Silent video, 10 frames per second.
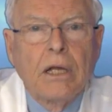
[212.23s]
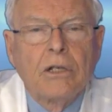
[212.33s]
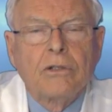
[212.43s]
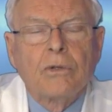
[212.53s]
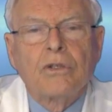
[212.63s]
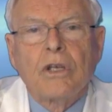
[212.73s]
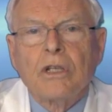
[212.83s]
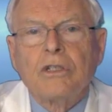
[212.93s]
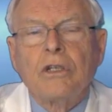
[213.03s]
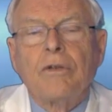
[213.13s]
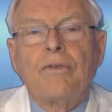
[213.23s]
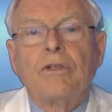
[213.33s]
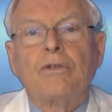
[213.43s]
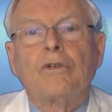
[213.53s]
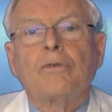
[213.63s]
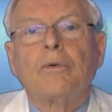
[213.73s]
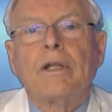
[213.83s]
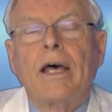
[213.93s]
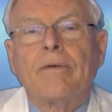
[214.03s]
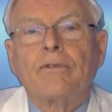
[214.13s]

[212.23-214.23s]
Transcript: So such individuals would have